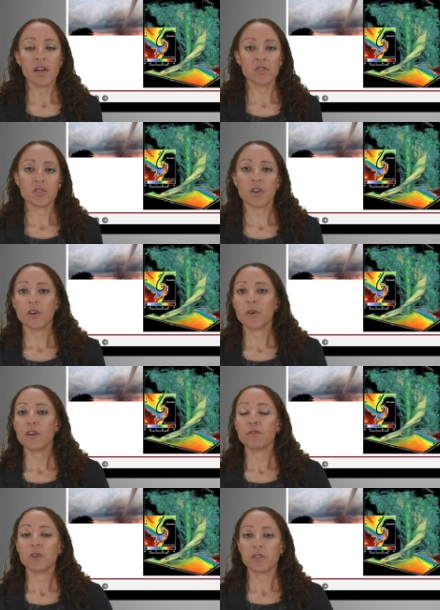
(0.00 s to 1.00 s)
And so,
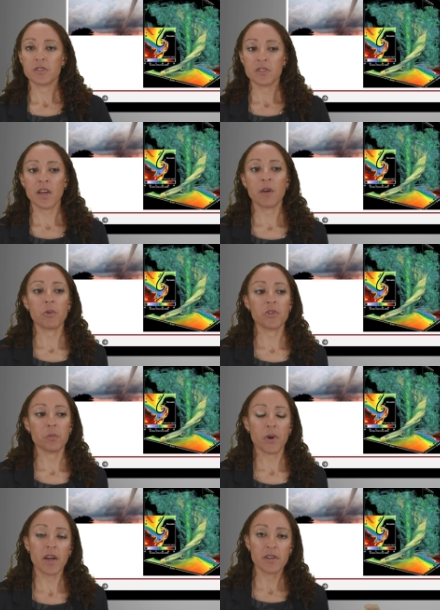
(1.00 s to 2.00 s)
if you can say, well,
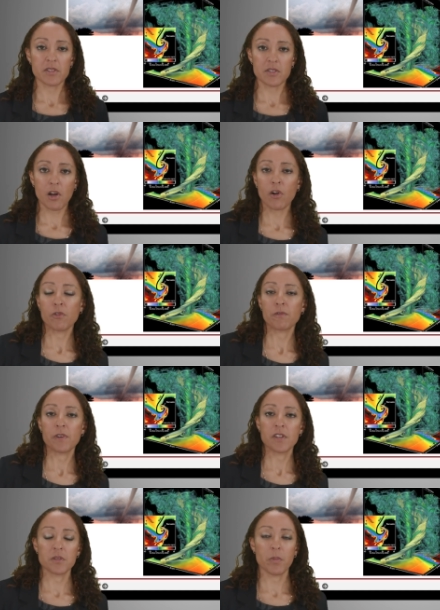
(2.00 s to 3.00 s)
the brain
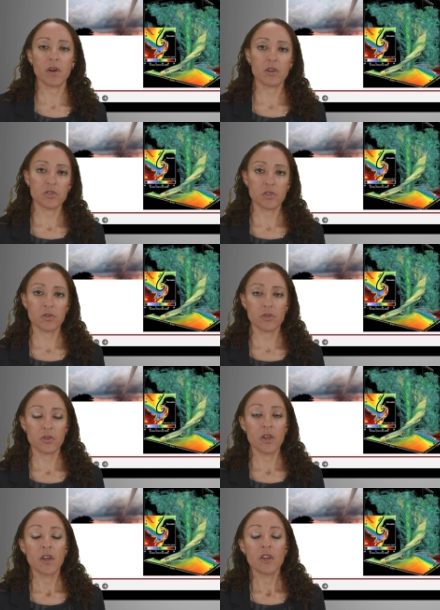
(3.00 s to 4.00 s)
itself is a
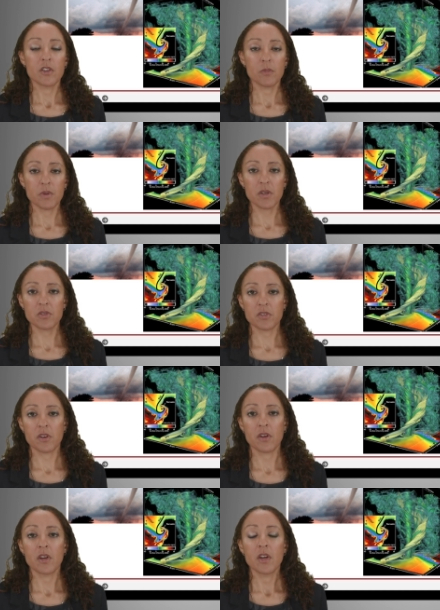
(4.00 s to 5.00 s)
biological
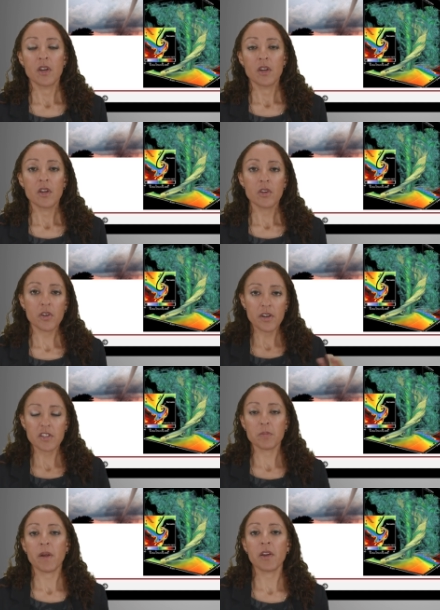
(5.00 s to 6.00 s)
computer, you can
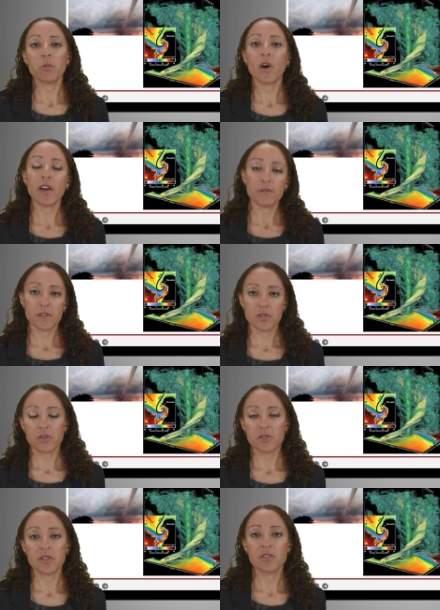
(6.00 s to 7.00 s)
explain why a
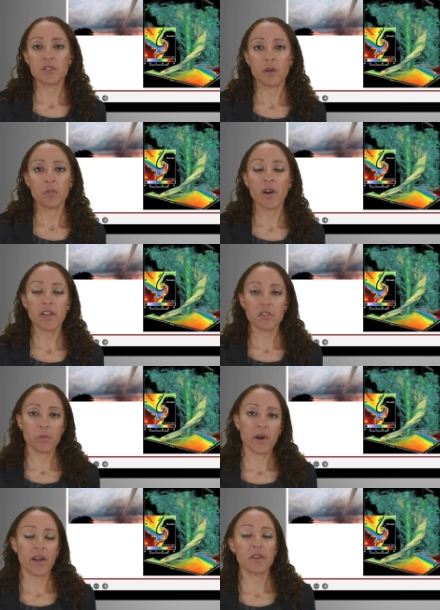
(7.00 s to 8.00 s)
physical system like the
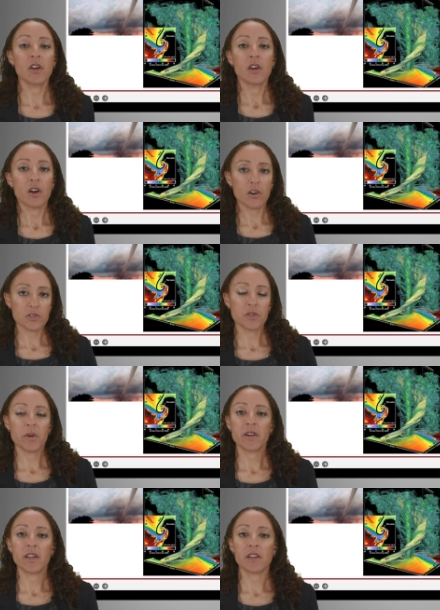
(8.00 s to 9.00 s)
brain
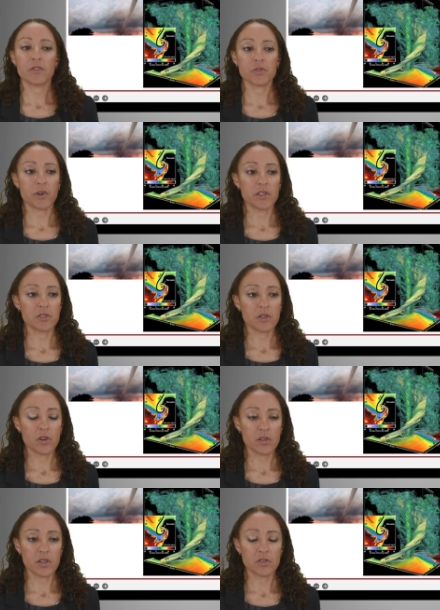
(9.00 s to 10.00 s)
ultimately gives rise to
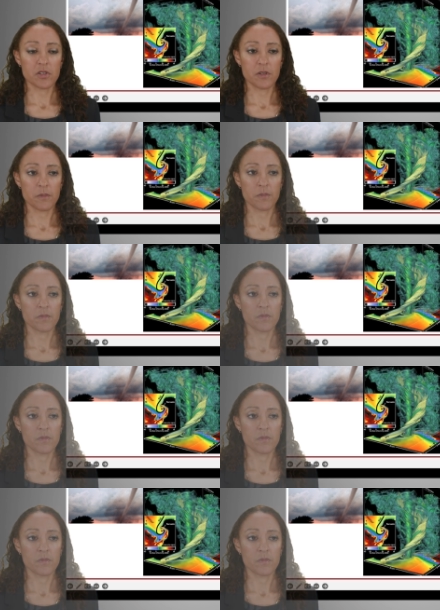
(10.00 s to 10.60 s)
cognition.